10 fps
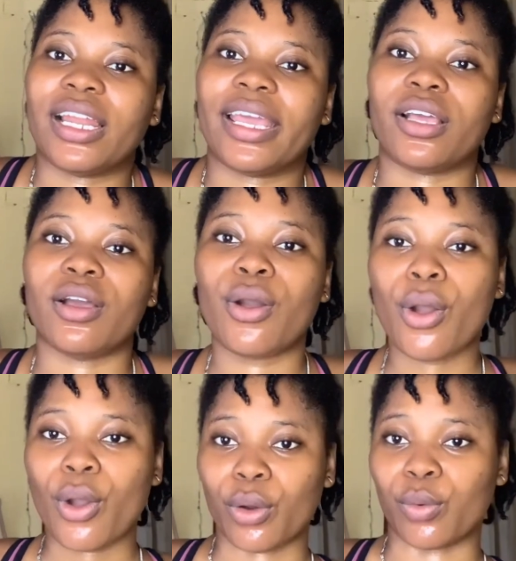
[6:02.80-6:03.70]
like
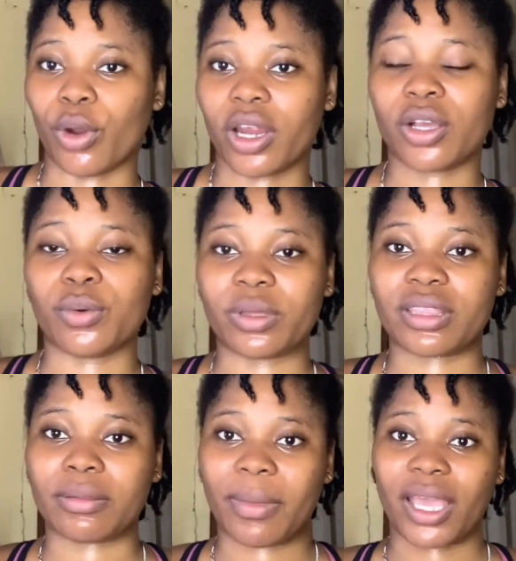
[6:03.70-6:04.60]
work
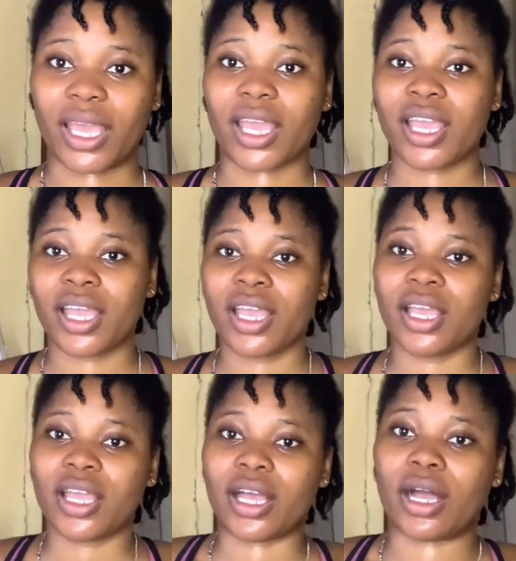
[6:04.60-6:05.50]
with my
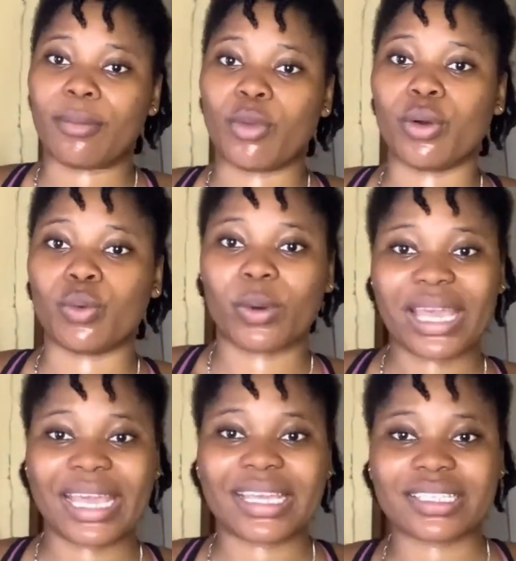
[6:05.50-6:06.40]
um,
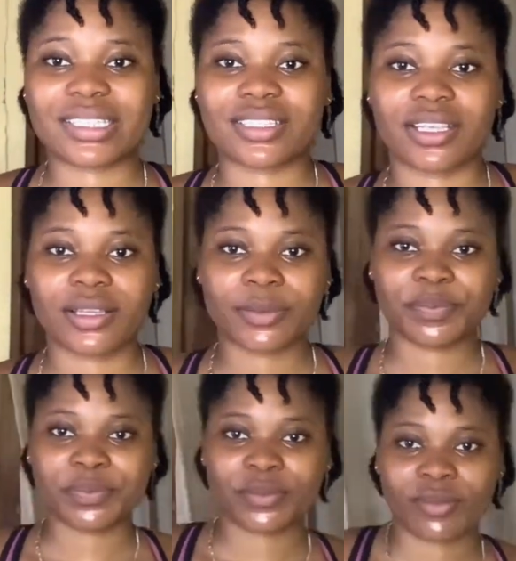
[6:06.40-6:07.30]
waist
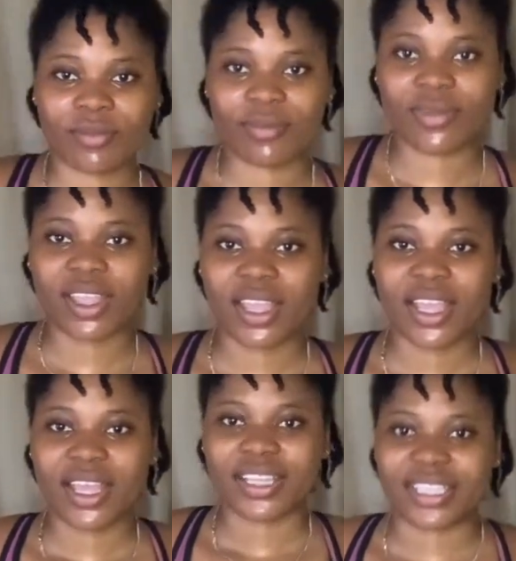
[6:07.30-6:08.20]

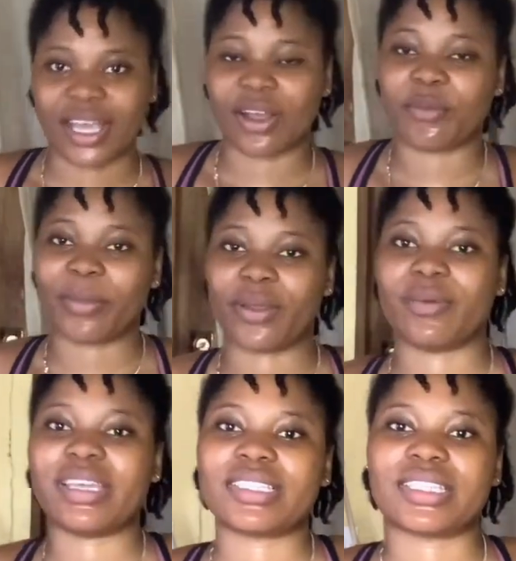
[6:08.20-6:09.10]
yeah my
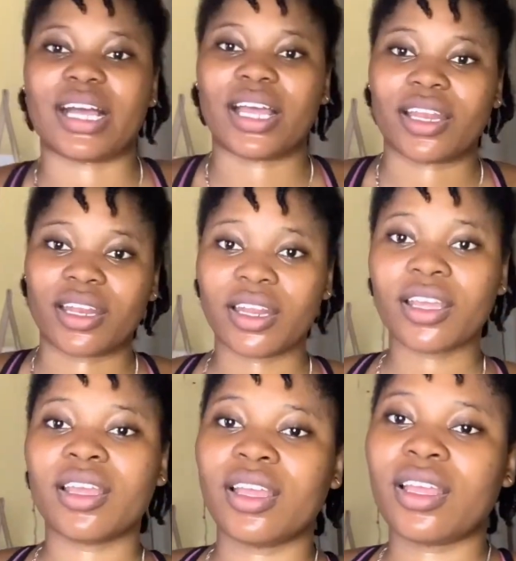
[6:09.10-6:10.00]
waist and
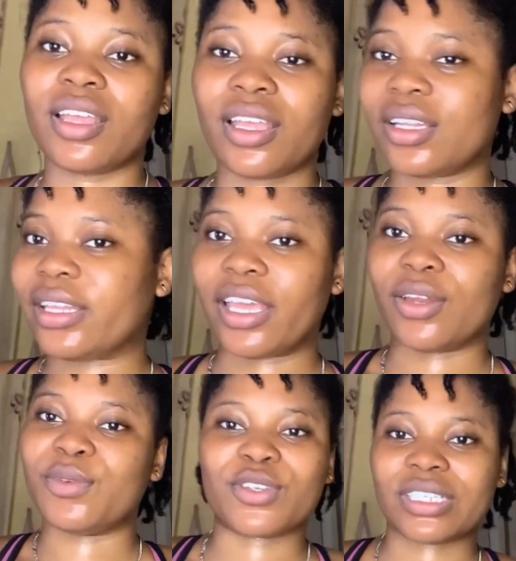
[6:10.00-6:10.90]

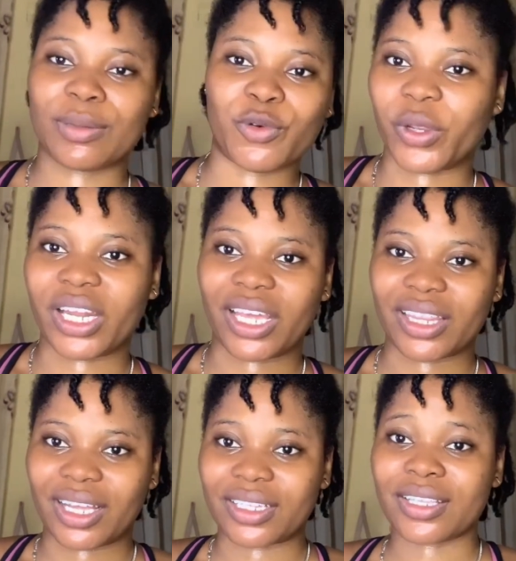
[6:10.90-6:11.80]
then we just keep going
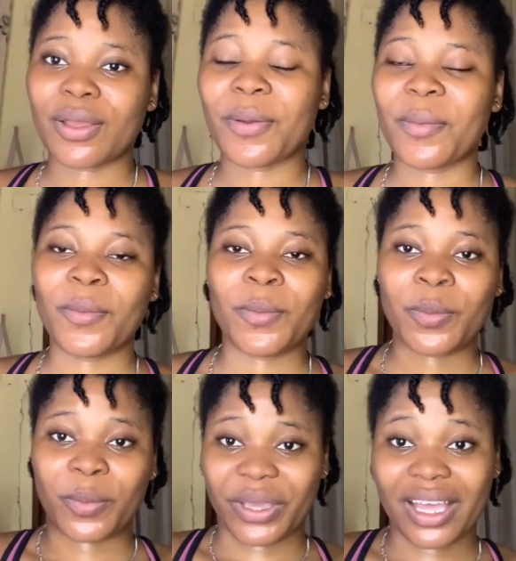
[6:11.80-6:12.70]
like that
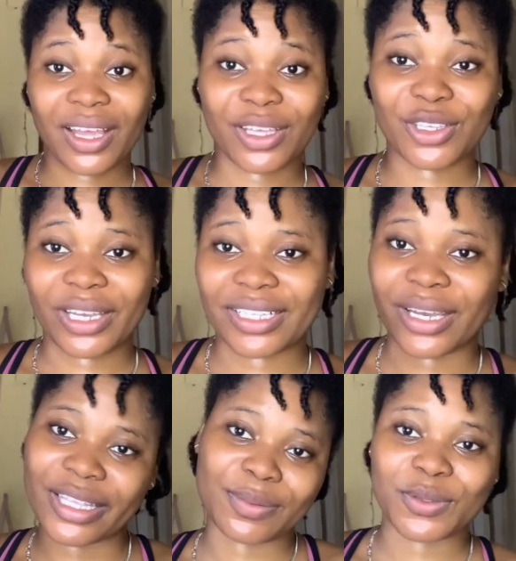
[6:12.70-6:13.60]
but yeah you guys are
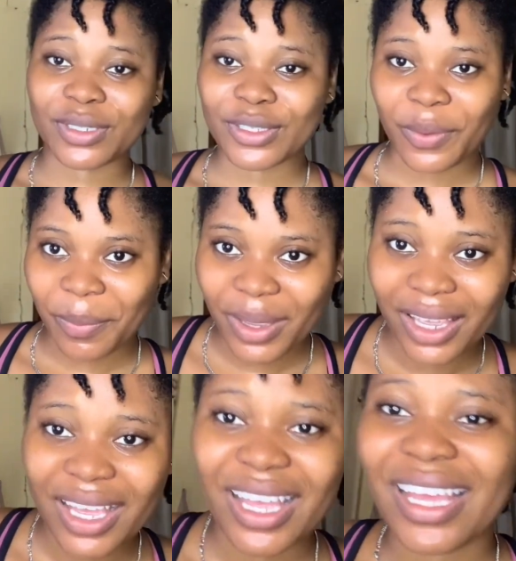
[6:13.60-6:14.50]
going to be doing this with
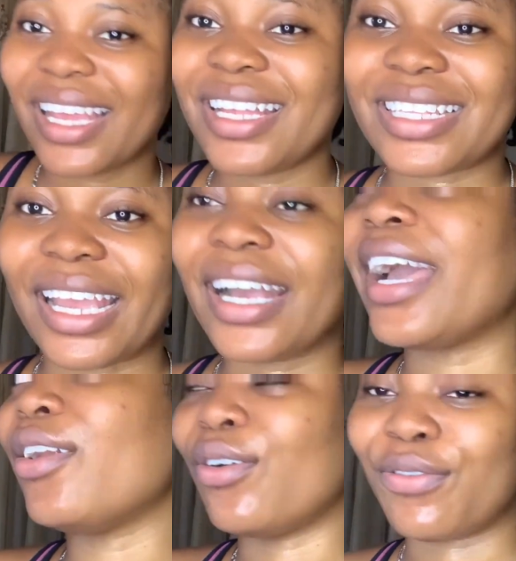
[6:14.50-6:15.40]
me it's like
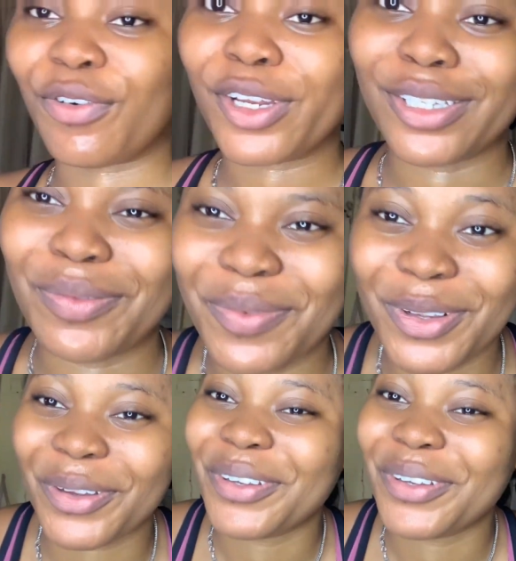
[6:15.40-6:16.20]
kind of funny so